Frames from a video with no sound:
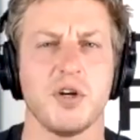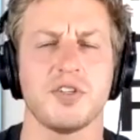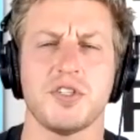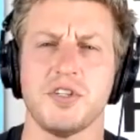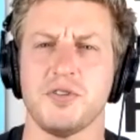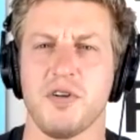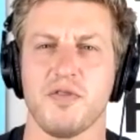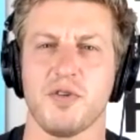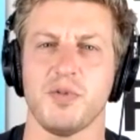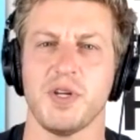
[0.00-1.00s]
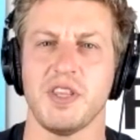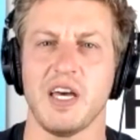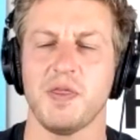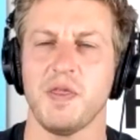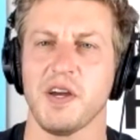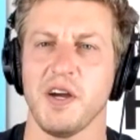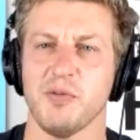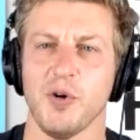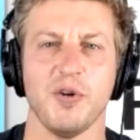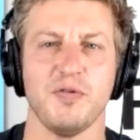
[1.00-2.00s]
curious, did you ever read that thing I
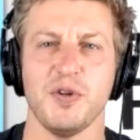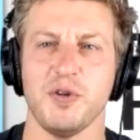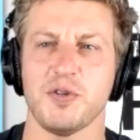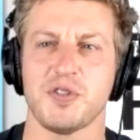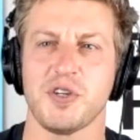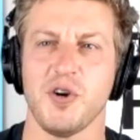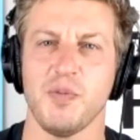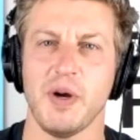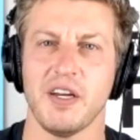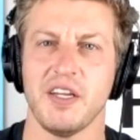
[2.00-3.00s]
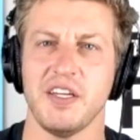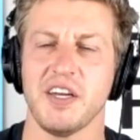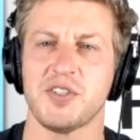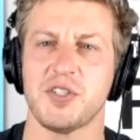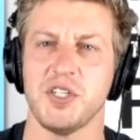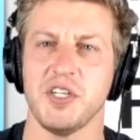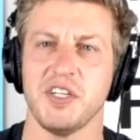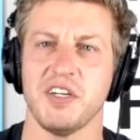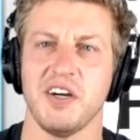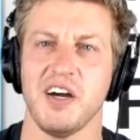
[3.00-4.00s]
wrote a few years ago about
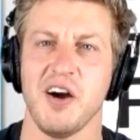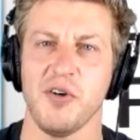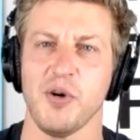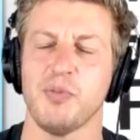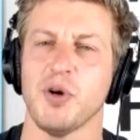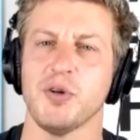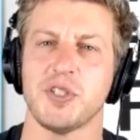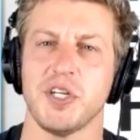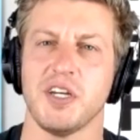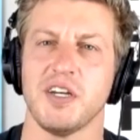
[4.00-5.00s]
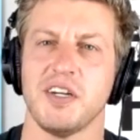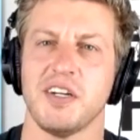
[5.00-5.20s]
ESG, how to approach it?